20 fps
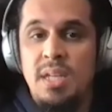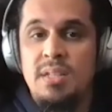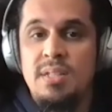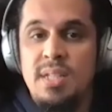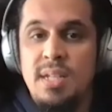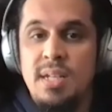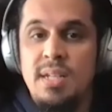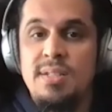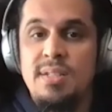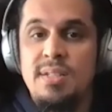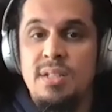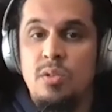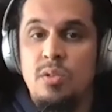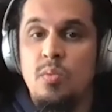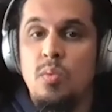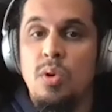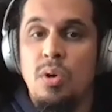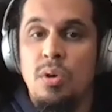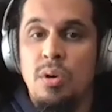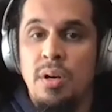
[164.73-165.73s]
Citizen
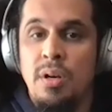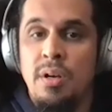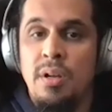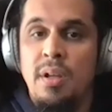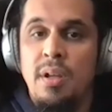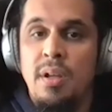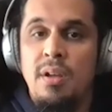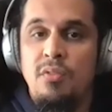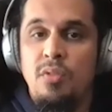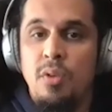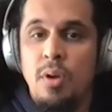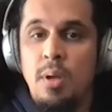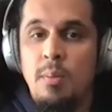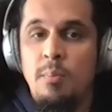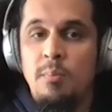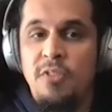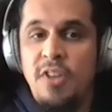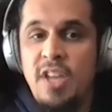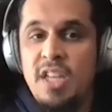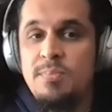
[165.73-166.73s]
Award
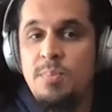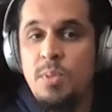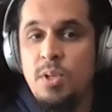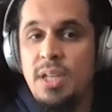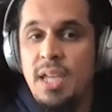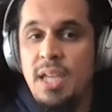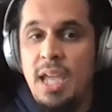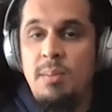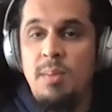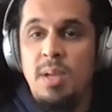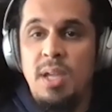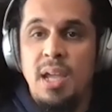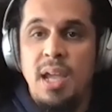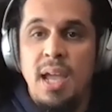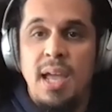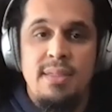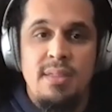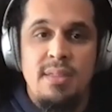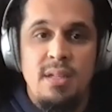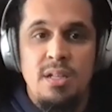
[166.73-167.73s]
from Facebook Gaming
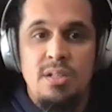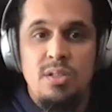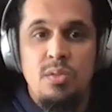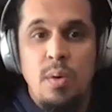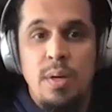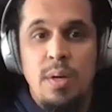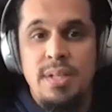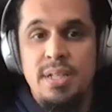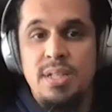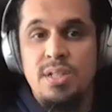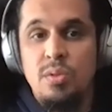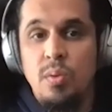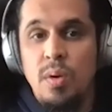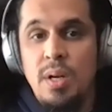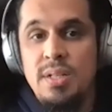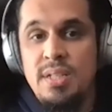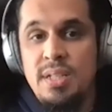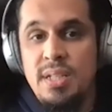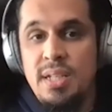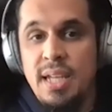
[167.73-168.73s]
at the twenty
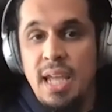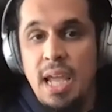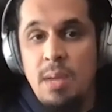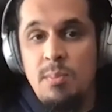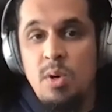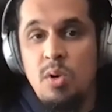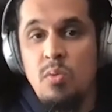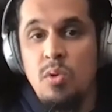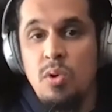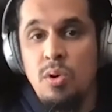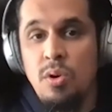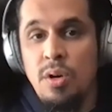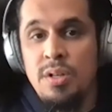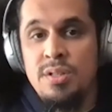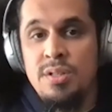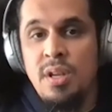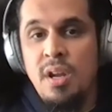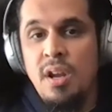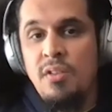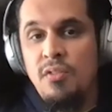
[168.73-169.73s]
twenty Game
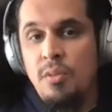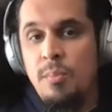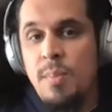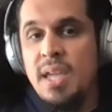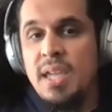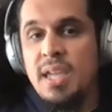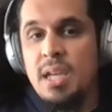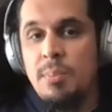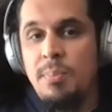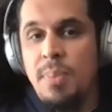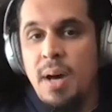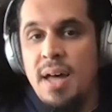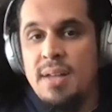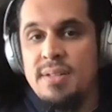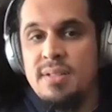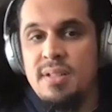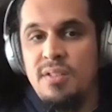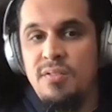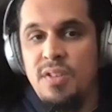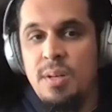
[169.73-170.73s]
Awards for making a
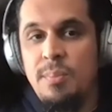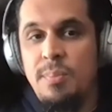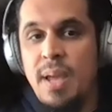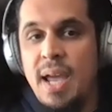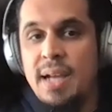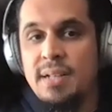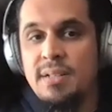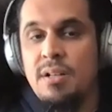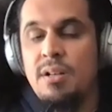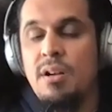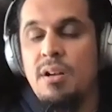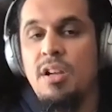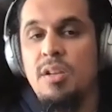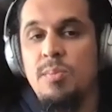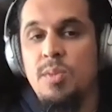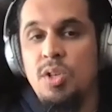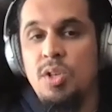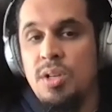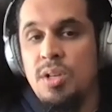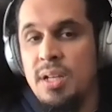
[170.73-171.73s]
positive impact on our
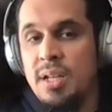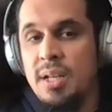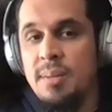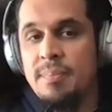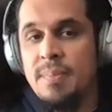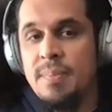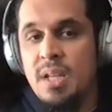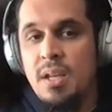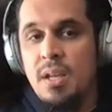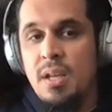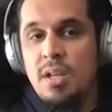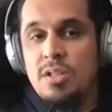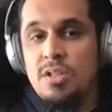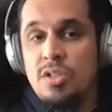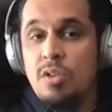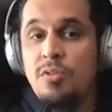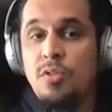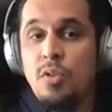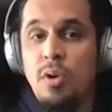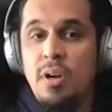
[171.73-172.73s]
community.
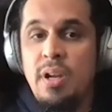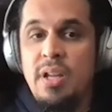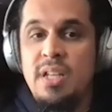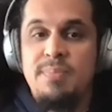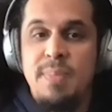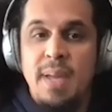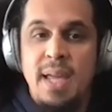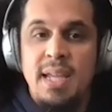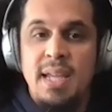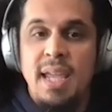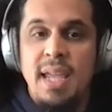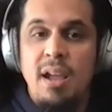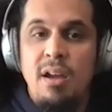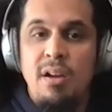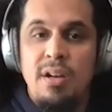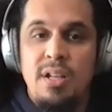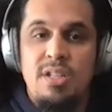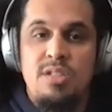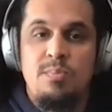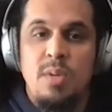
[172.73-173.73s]
So for Hispanic
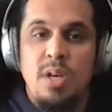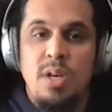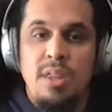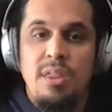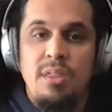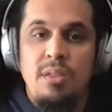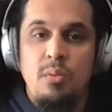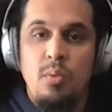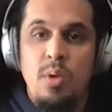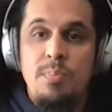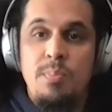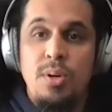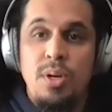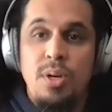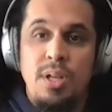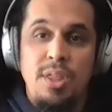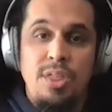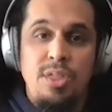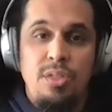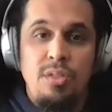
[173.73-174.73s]
Heritage Month, we put,
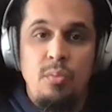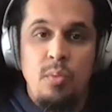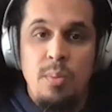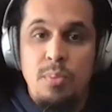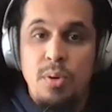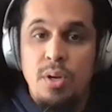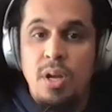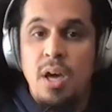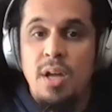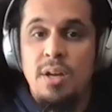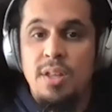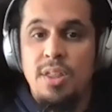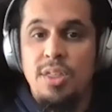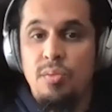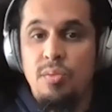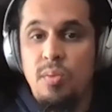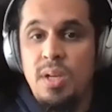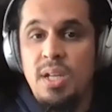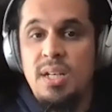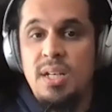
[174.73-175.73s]
a, we put on a
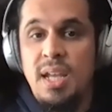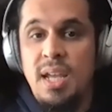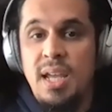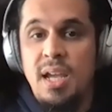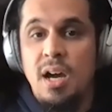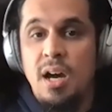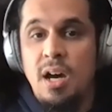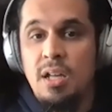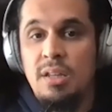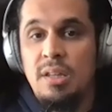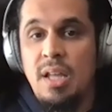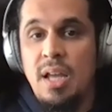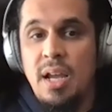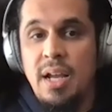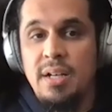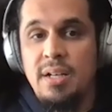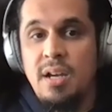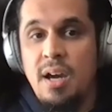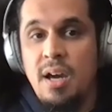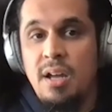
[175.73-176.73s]
three-day
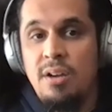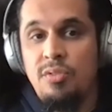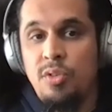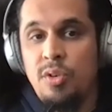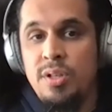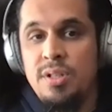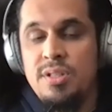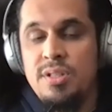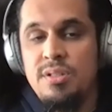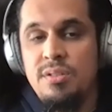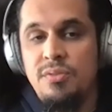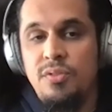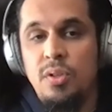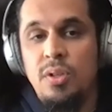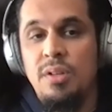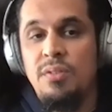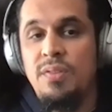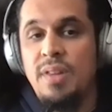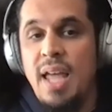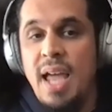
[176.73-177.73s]
online conference
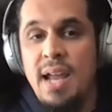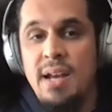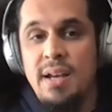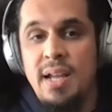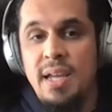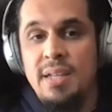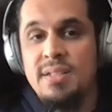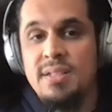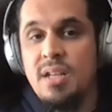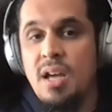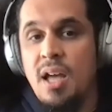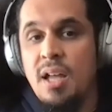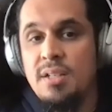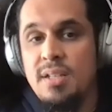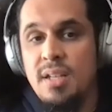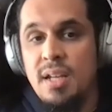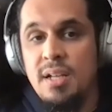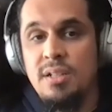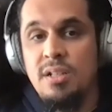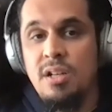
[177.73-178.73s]
full of Latinx
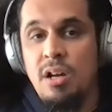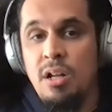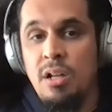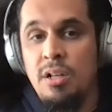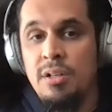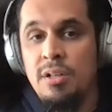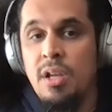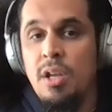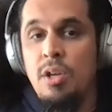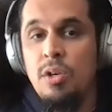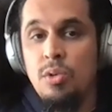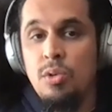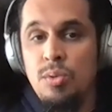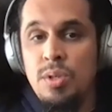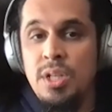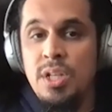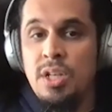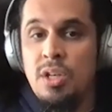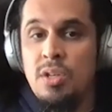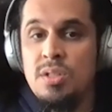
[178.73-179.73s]
content called
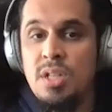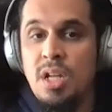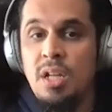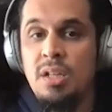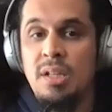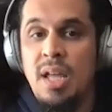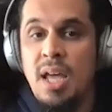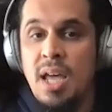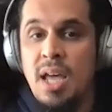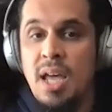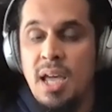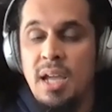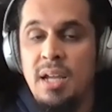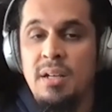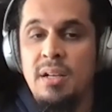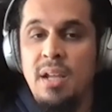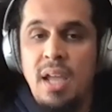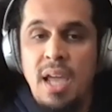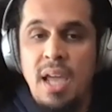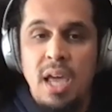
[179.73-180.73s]
Unidos
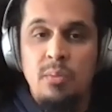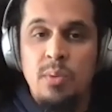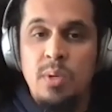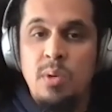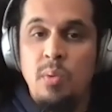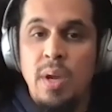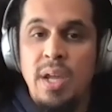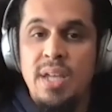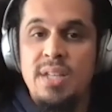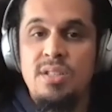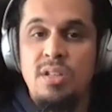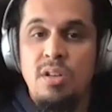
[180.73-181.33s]
Online, and we raised